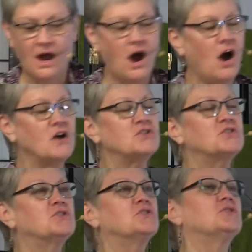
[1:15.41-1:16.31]
Our
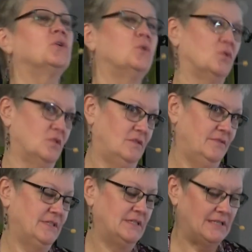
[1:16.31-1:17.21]
soul.
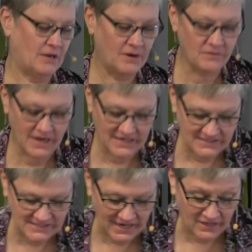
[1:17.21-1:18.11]
This is how I
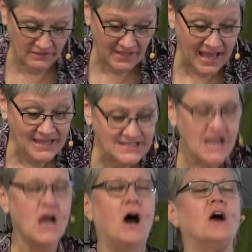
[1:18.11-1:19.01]
reconcile that.
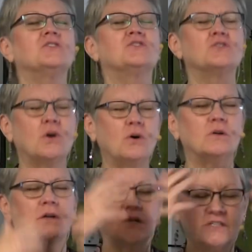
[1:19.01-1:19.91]
Our
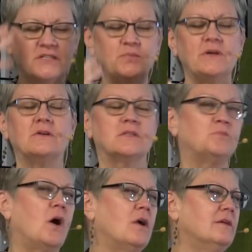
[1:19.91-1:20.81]
soul, our spirit, the
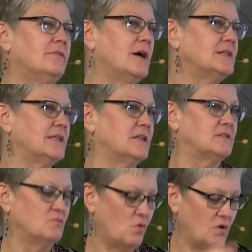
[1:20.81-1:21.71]
part of us that
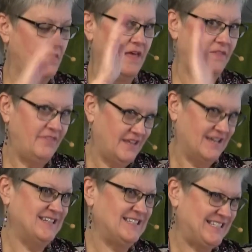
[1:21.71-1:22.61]
is more than
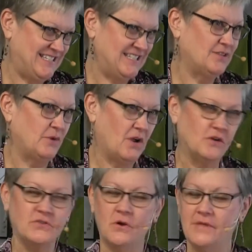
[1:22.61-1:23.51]
this. We
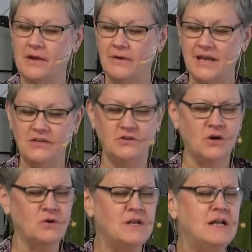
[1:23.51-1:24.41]
all know that, right? You
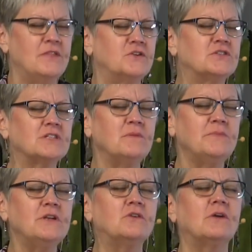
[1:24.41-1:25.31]
know, there's
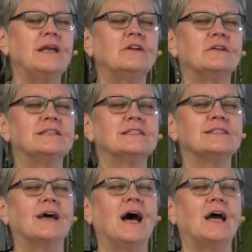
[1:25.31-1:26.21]
something greater
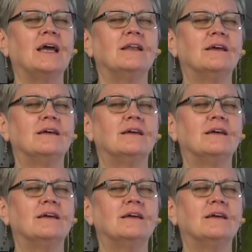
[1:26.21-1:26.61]
inside.